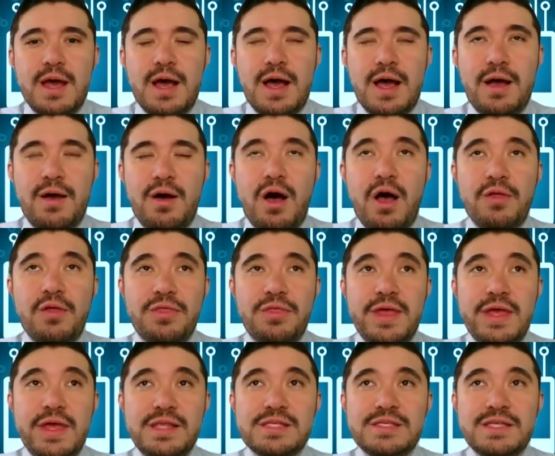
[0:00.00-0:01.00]
Uh, other
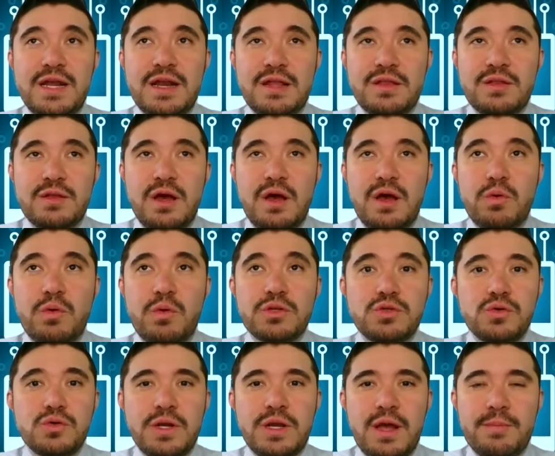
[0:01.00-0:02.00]
things that uh, we're
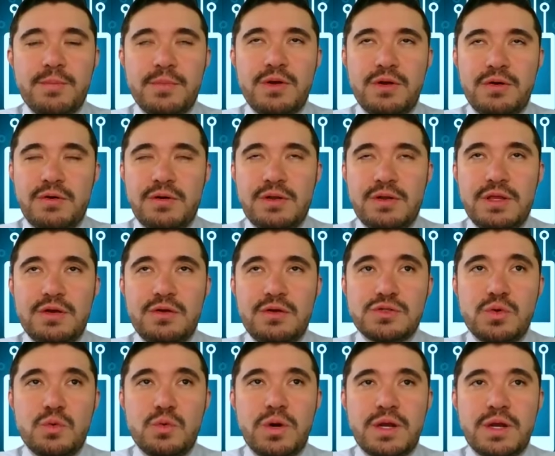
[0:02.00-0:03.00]
doing, I'm currently
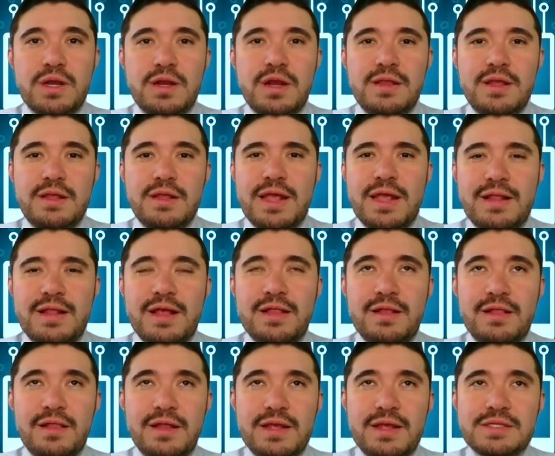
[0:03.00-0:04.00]
also working in the data
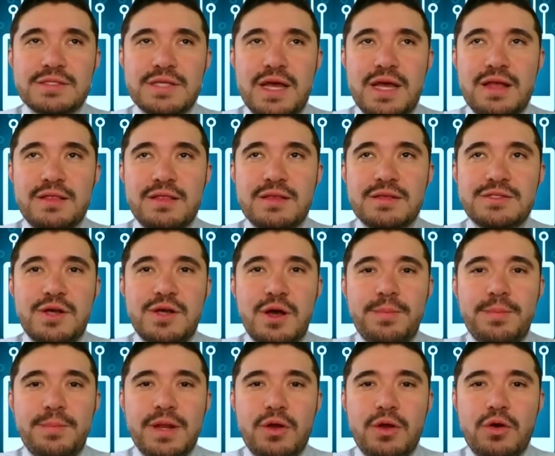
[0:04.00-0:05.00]
analytics and this
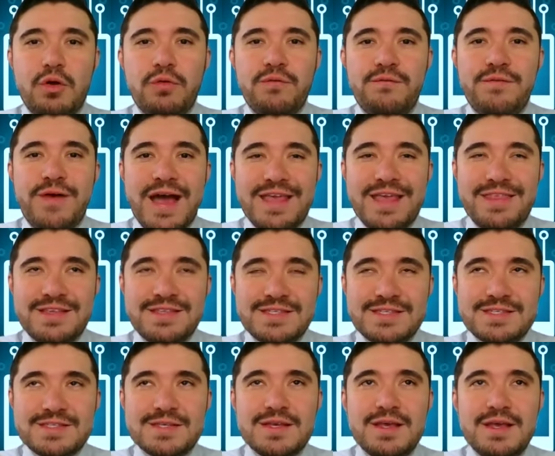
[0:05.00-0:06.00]
company called
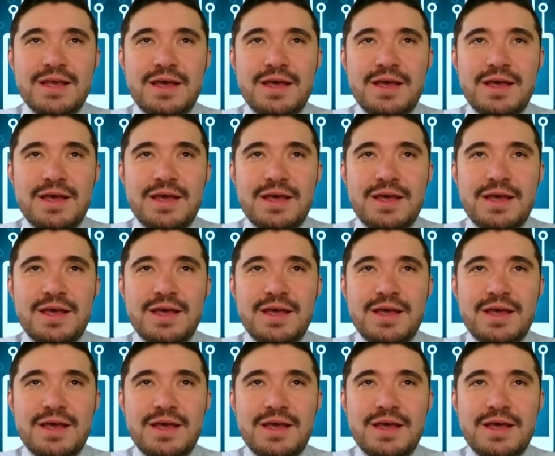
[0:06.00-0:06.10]
Vidance.